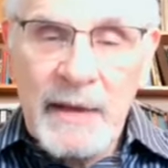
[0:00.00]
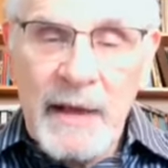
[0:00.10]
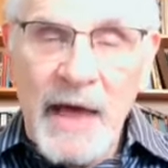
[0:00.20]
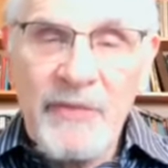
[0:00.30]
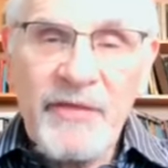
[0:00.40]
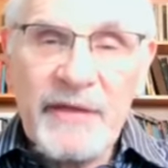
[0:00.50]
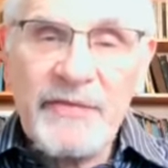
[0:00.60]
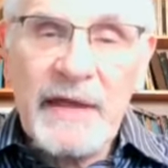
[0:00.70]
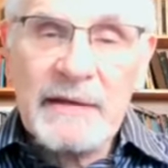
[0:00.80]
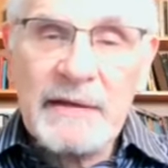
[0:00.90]
I
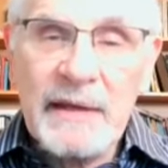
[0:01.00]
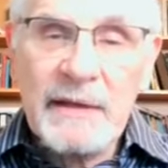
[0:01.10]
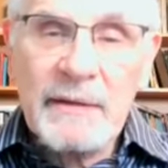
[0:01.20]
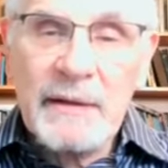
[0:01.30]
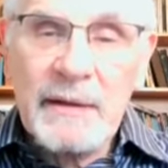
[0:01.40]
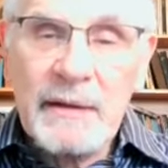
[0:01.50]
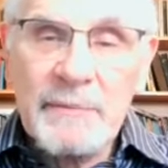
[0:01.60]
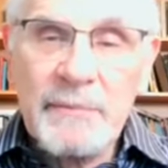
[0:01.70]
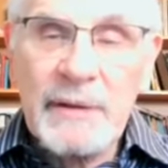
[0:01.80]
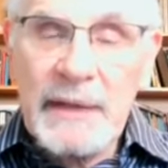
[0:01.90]
think that they
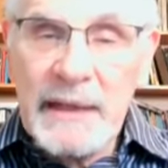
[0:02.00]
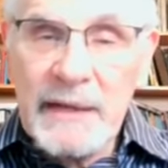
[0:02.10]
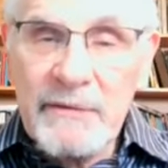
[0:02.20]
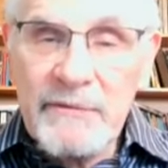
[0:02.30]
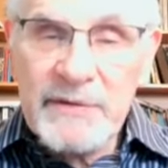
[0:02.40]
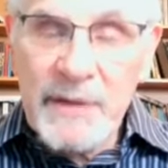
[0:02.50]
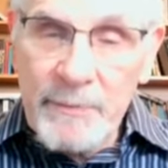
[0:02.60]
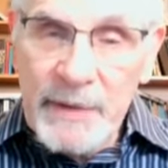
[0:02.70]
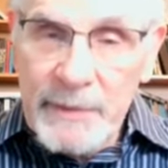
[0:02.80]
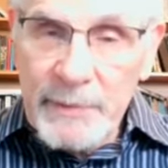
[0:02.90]
believe,
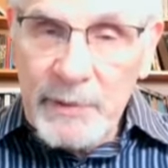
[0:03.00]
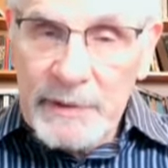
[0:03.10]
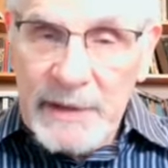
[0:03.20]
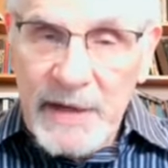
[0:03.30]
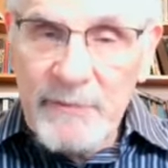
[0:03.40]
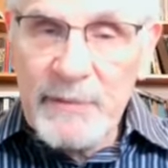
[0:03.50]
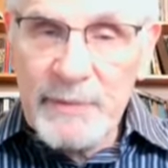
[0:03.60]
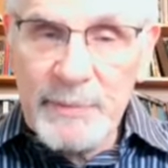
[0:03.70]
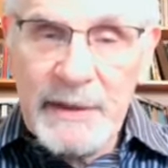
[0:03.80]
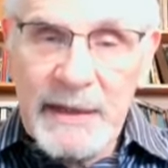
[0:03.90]
some people in the
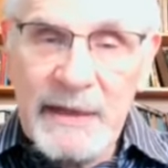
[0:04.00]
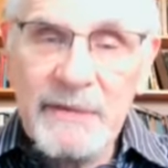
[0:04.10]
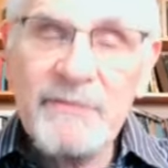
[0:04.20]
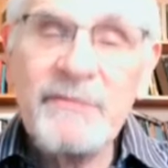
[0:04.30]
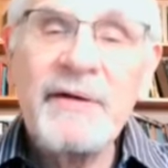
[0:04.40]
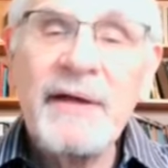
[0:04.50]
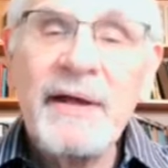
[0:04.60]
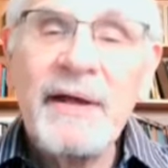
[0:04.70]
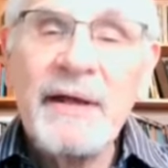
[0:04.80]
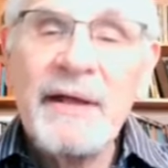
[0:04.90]
government believe,
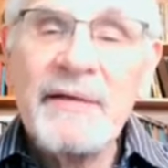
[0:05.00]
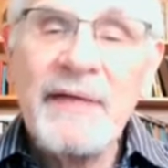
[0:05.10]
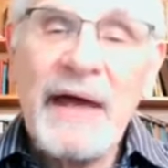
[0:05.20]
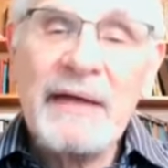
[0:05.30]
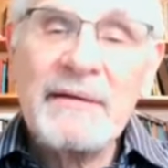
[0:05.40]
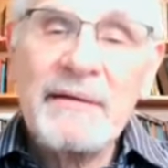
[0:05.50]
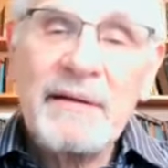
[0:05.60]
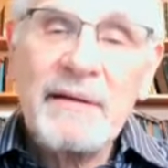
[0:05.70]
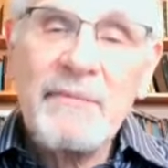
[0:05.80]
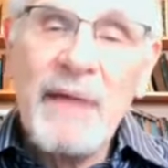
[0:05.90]
that
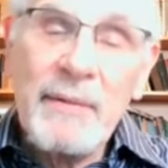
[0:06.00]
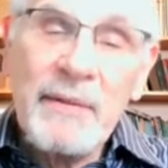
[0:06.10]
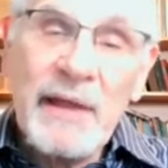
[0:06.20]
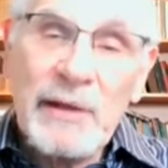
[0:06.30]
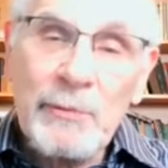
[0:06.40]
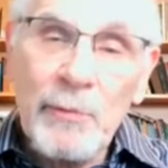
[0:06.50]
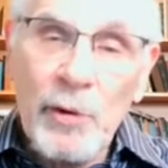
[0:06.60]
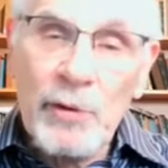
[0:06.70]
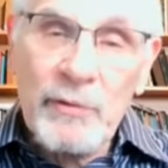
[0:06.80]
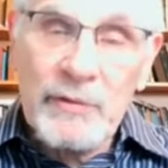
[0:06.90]
maybe they could
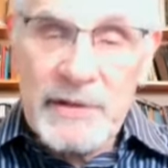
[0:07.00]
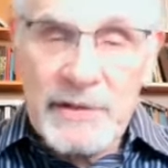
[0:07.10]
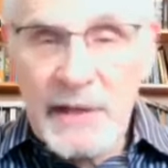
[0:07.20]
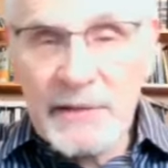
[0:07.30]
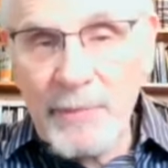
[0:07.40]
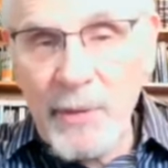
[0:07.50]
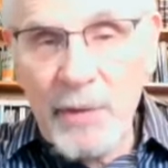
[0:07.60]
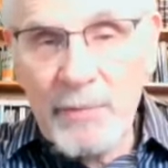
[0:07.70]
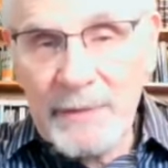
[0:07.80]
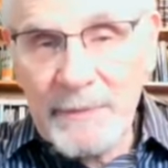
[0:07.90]
work with the State
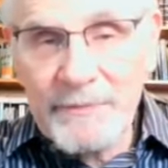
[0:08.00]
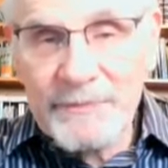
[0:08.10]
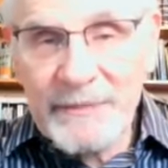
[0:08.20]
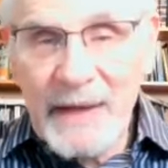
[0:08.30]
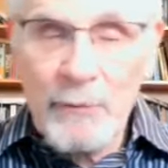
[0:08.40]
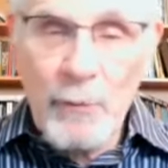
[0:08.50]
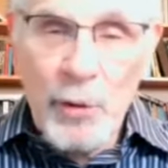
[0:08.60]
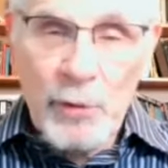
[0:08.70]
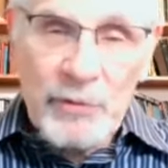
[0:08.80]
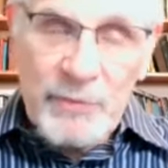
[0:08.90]
Department and
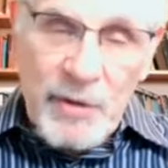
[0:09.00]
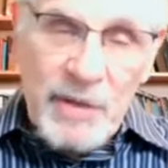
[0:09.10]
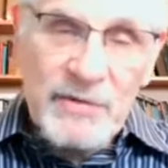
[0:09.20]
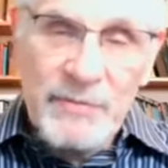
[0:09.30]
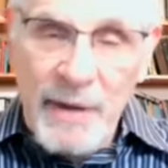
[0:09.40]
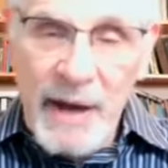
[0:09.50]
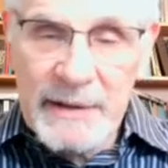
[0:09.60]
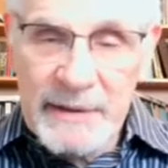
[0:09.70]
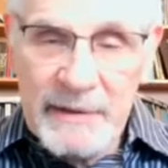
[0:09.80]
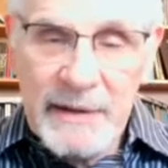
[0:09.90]
work with President
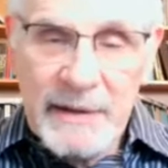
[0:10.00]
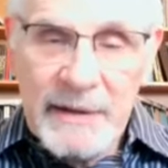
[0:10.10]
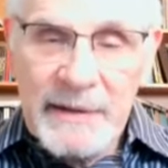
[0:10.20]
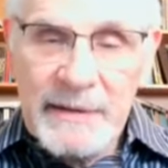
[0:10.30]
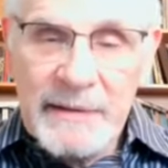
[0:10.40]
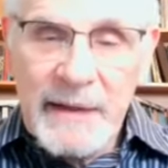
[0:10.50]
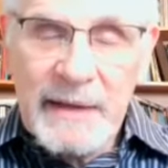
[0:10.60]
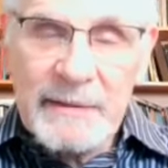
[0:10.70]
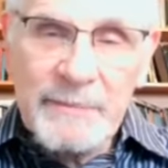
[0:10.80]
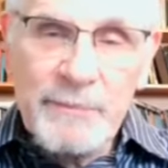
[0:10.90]
Biden
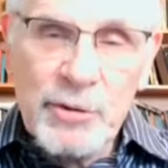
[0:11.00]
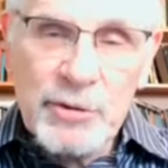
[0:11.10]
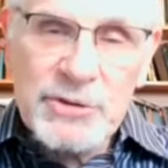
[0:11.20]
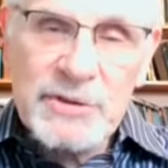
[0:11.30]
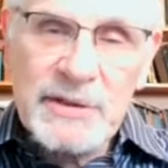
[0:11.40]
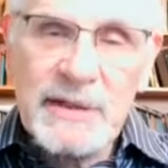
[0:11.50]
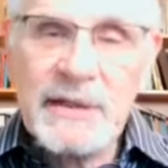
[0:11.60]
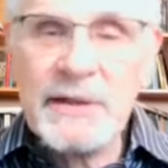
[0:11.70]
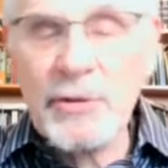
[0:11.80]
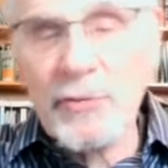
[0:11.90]
and push the
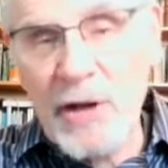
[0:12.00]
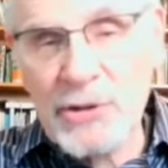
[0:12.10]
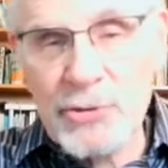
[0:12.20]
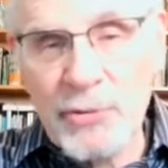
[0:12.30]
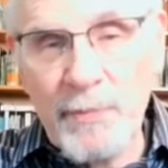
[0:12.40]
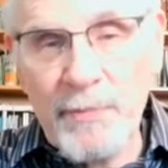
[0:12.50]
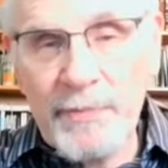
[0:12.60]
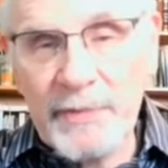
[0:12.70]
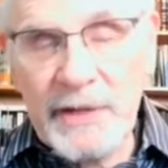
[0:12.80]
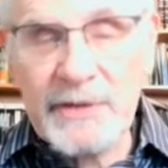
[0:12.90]
congressional
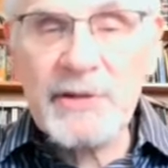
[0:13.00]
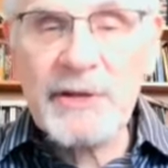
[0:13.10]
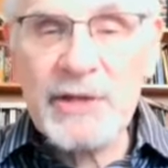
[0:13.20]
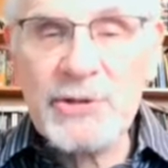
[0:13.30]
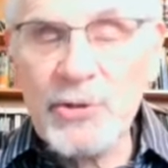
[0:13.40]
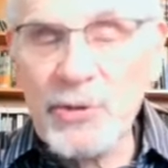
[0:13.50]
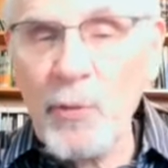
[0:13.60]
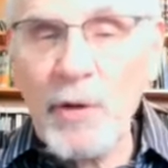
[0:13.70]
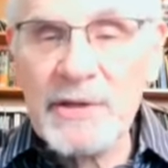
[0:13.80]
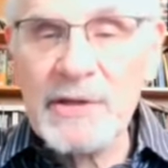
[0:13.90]
legislation to
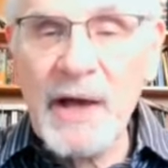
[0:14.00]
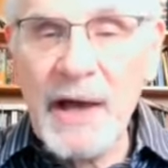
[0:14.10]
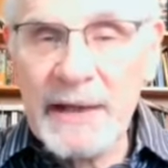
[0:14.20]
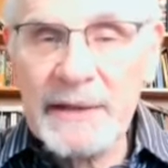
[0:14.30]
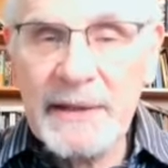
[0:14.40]
one side.